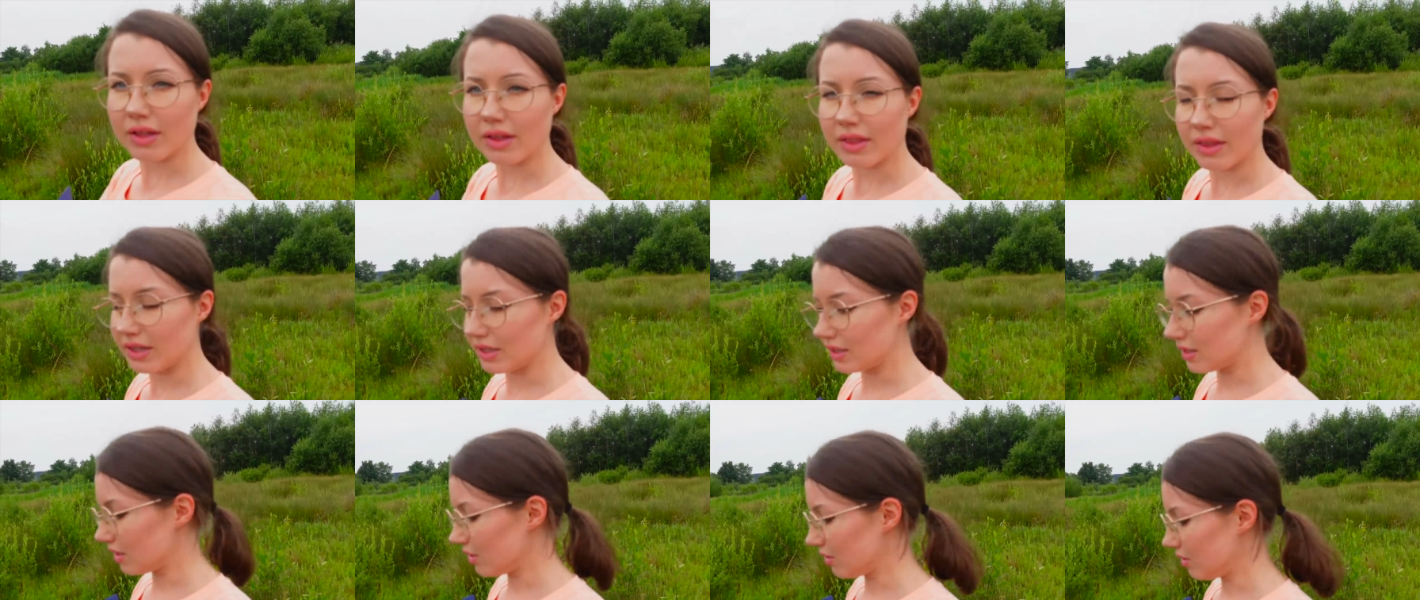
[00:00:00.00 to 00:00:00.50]

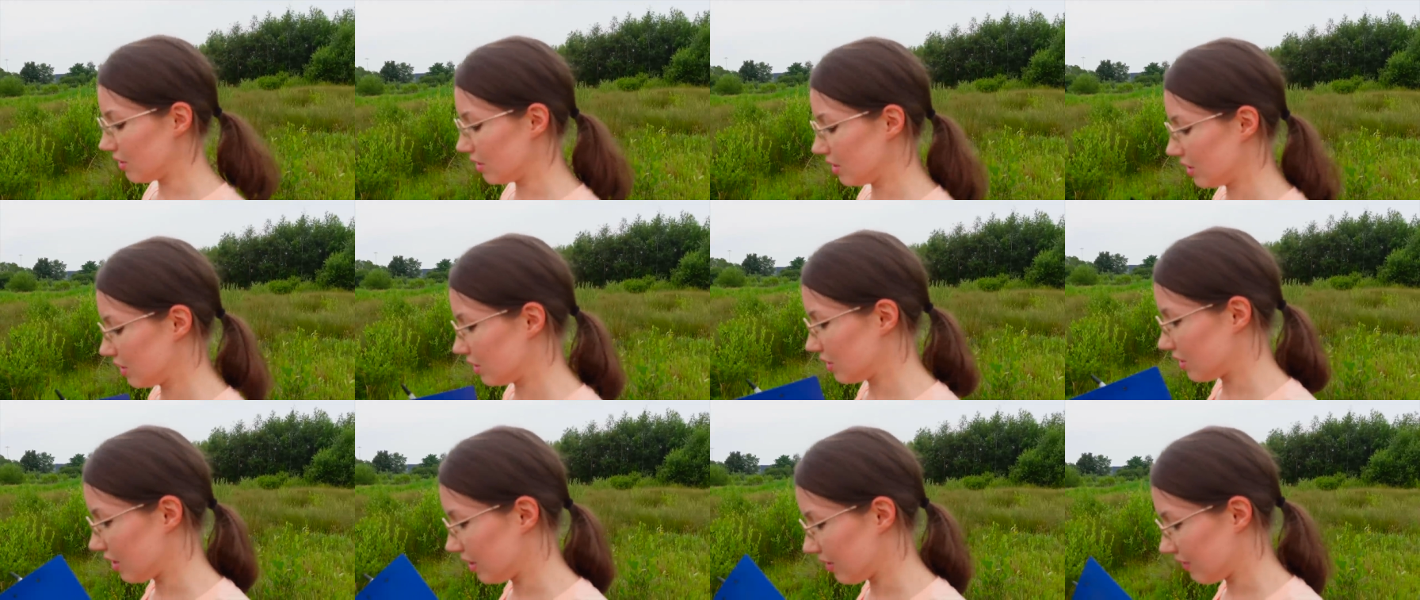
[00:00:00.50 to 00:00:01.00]
these little
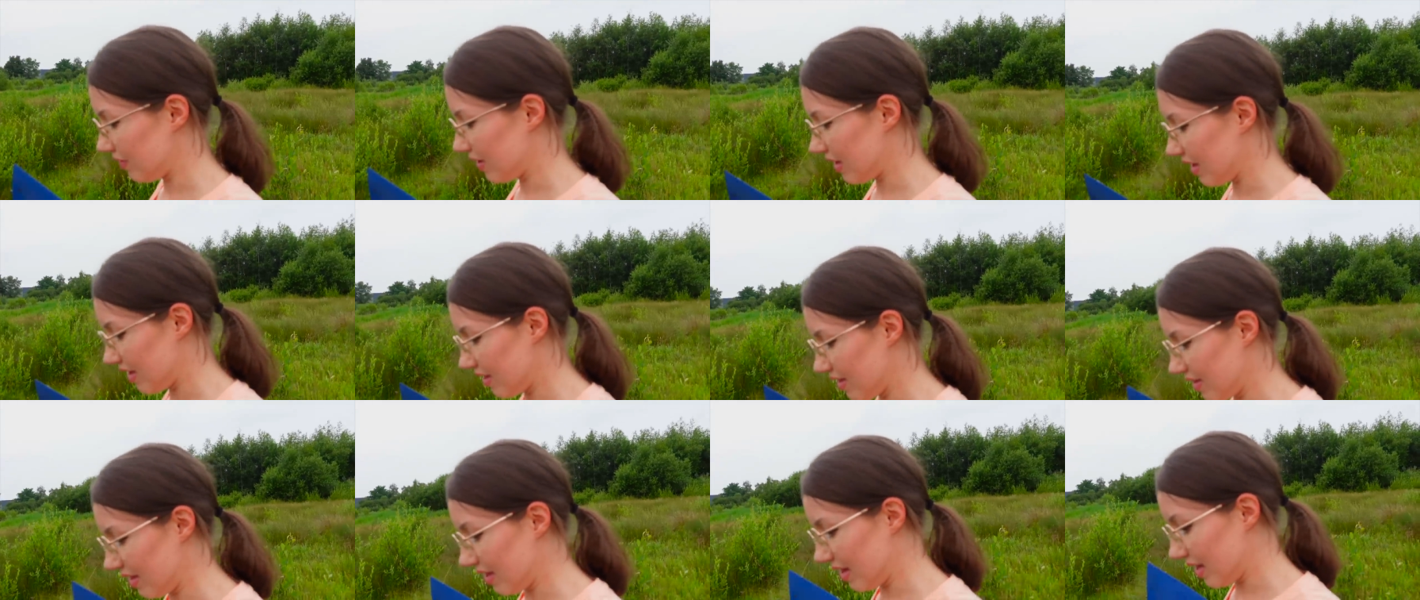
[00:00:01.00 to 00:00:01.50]
survey
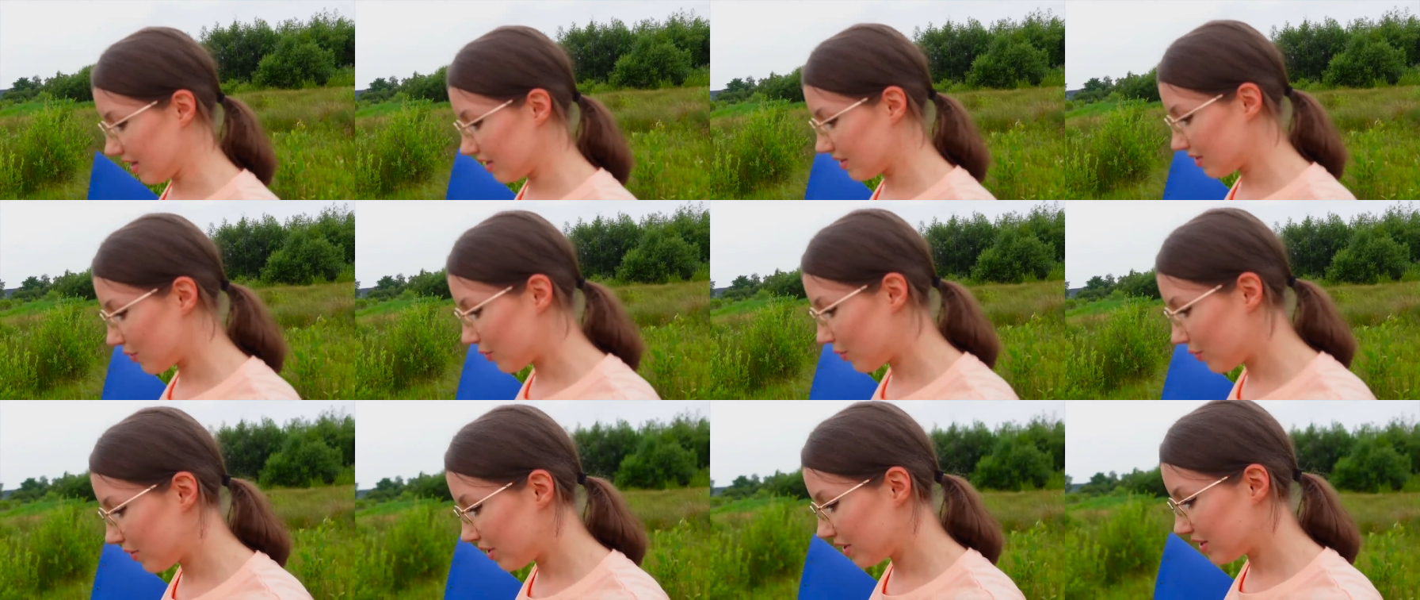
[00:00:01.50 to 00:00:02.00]
things.
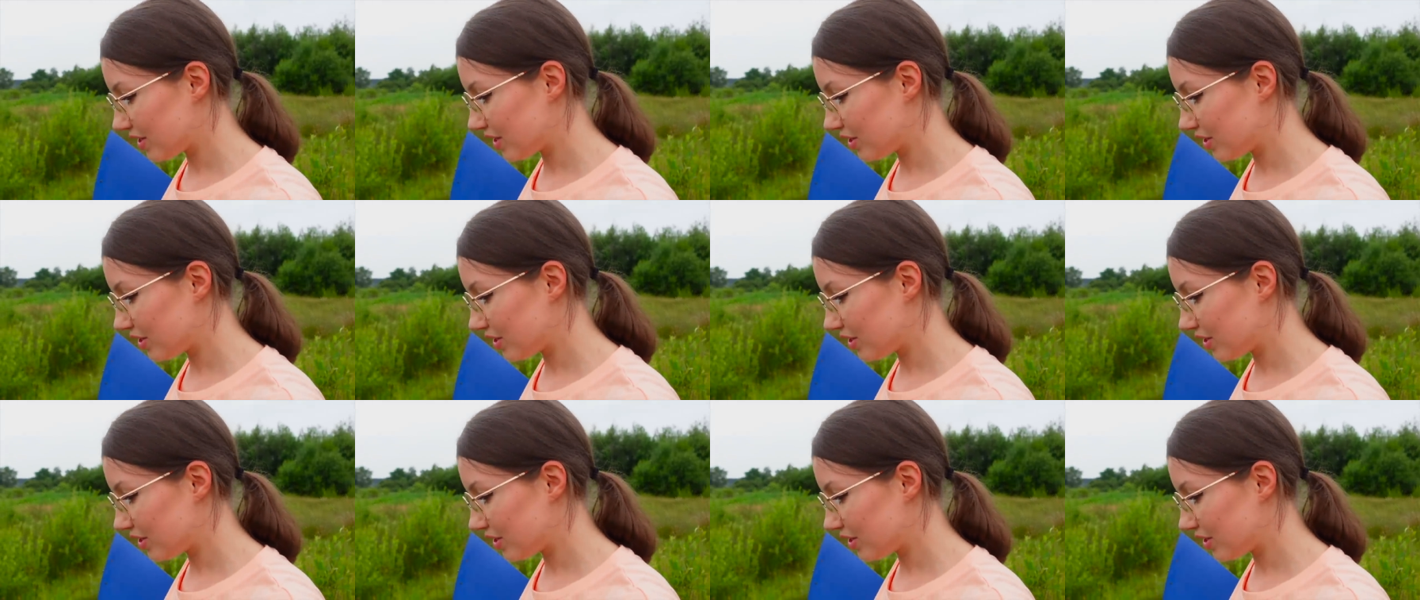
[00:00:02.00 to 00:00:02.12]
Oh, there's